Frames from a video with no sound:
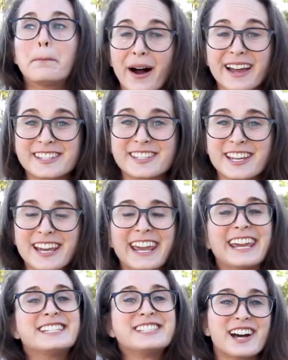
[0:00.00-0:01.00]
but
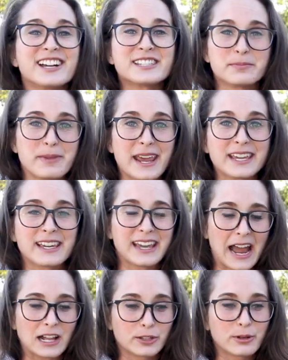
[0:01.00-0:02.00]
it does make
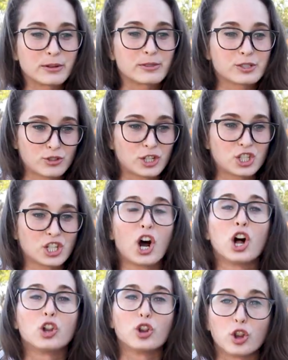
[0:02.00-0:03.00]
calorie restriction
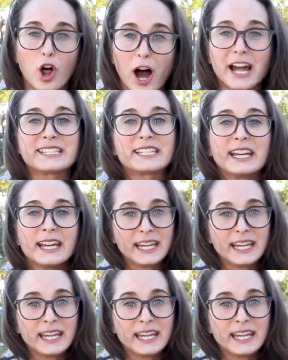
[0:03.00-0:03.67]
a lot